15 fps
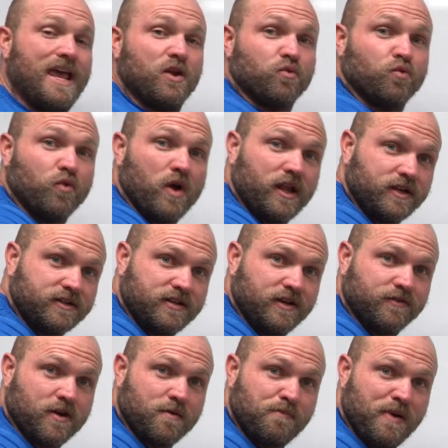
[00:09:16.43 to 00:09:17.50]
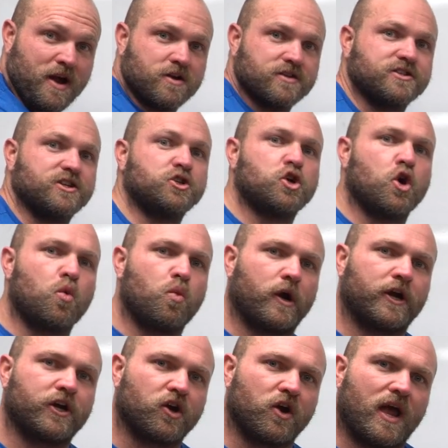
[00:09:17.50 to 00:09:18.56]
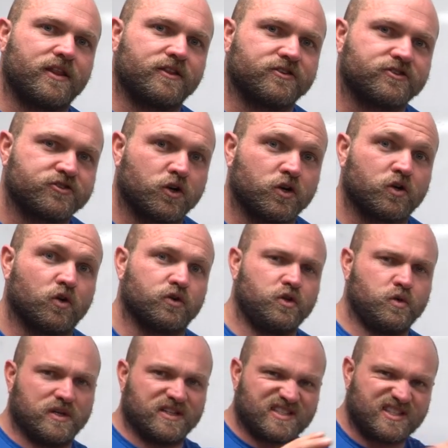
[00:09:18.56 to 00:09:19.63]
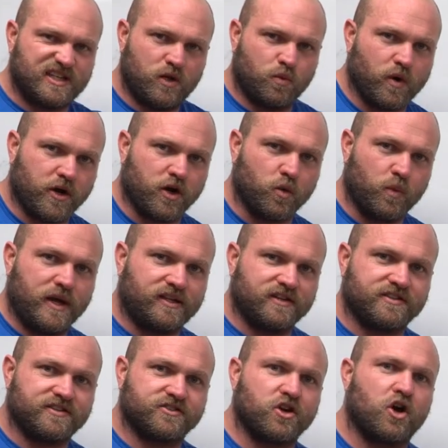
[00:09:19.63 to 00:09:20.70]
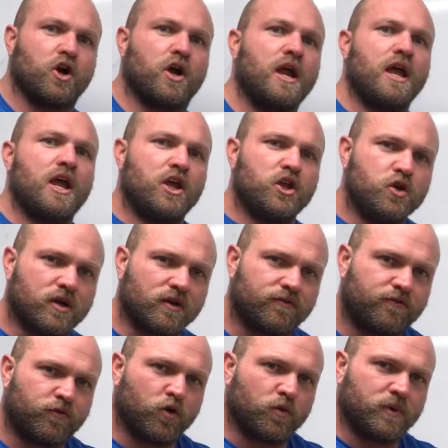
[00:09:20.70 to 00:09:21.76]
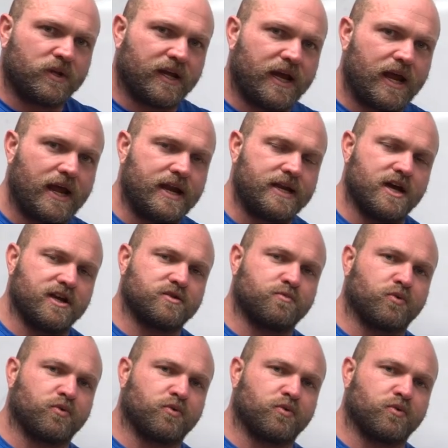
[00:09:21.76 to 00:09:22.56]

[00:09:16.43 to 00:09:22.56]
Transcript: in relative comparison to where you're at in the circle. You can see where your weaknesses are, you can formulate a nice